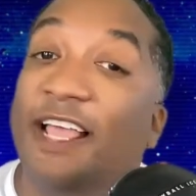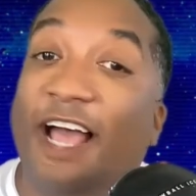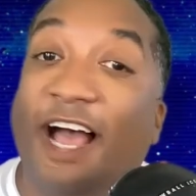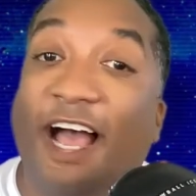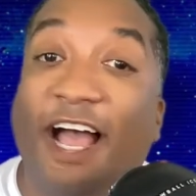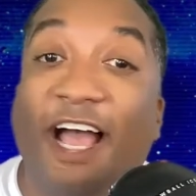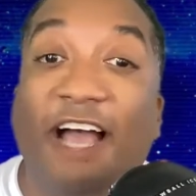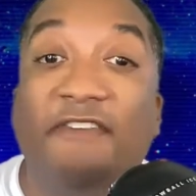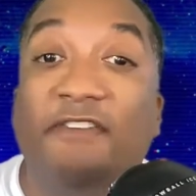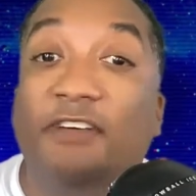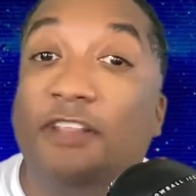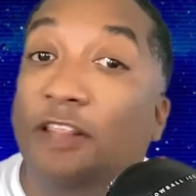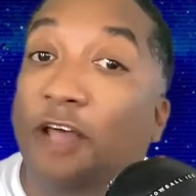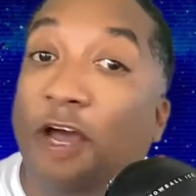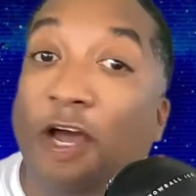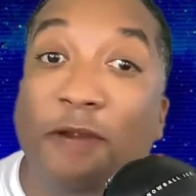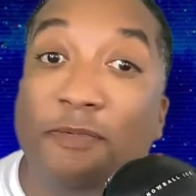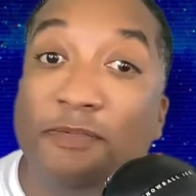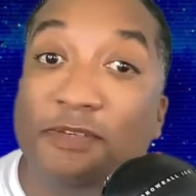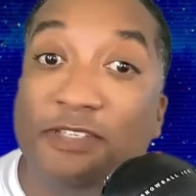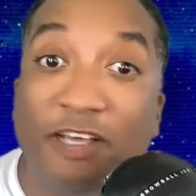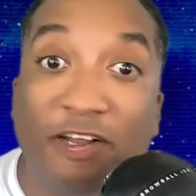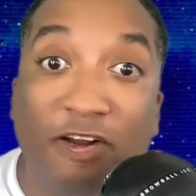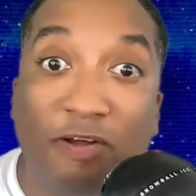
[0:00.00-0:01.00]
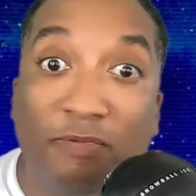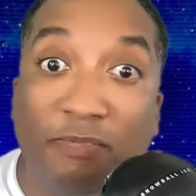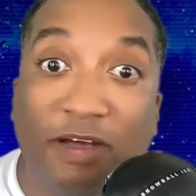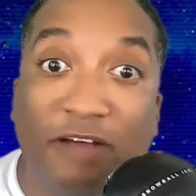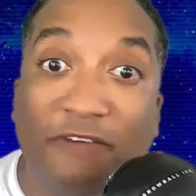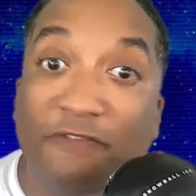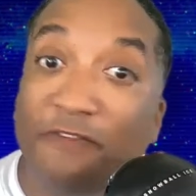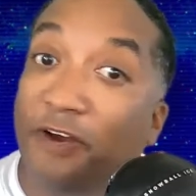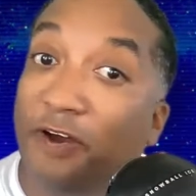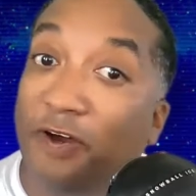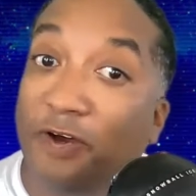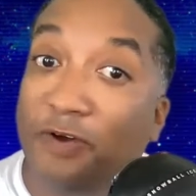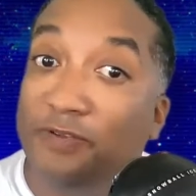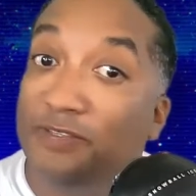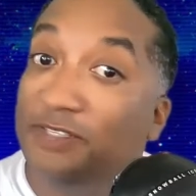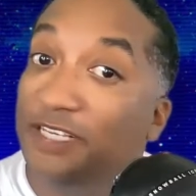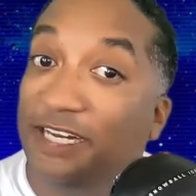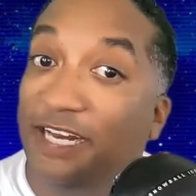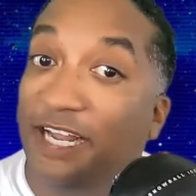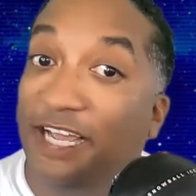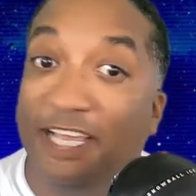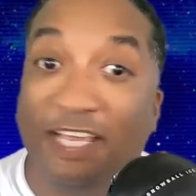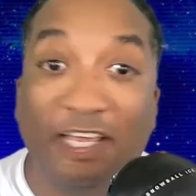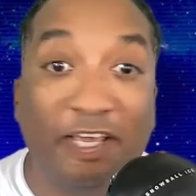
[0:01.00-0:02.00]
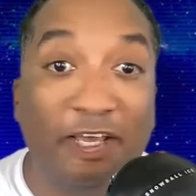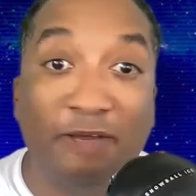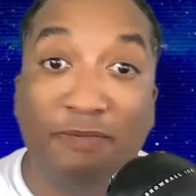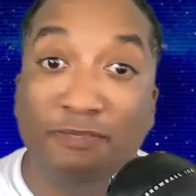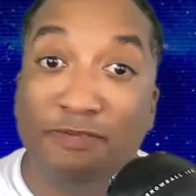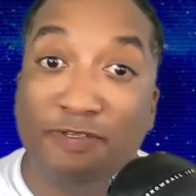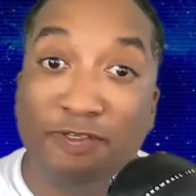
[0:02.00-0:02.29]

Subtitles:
I have alarms set on my phone, 10 a.m.,